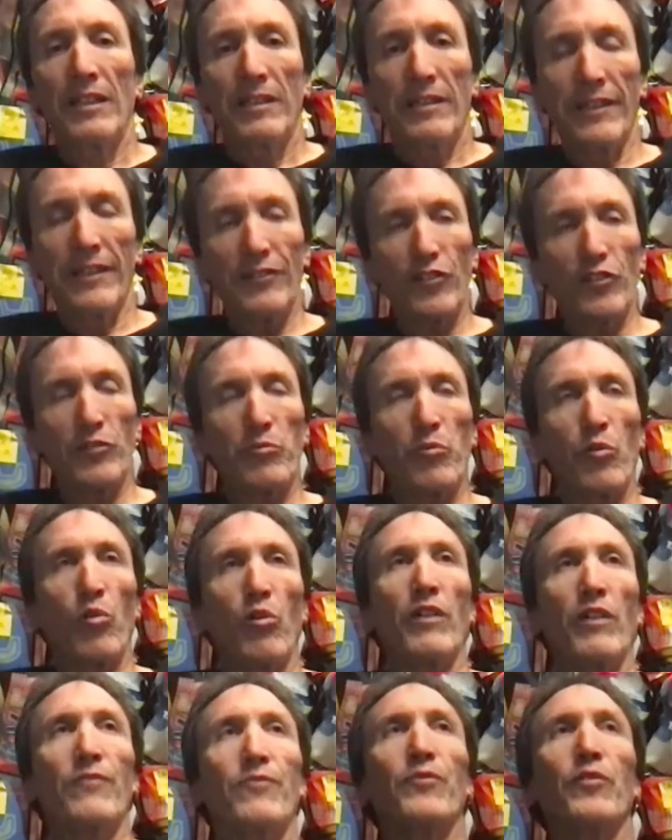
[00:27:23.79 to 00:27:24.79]
this is
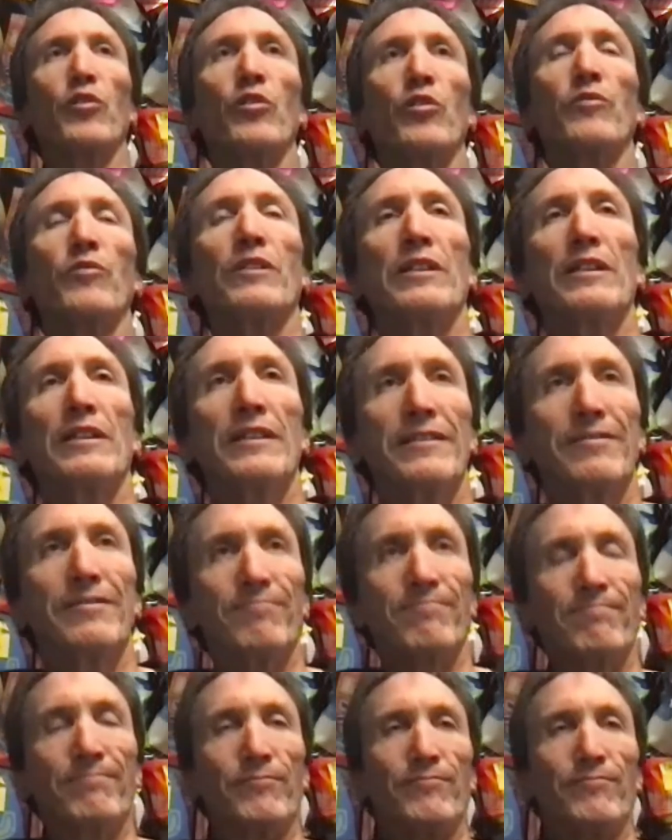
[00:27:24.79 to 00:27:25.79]
more for,
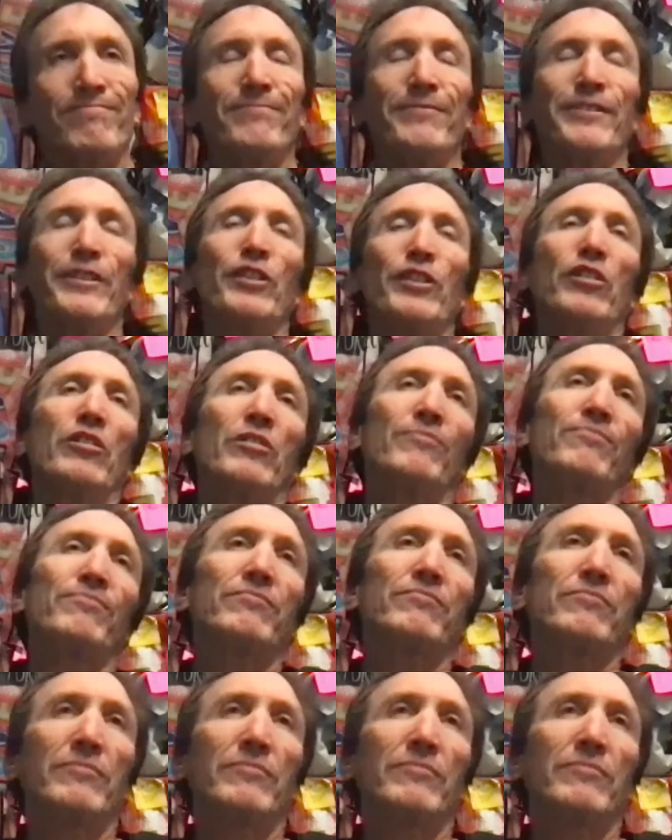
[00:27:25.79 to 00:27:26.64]
you know,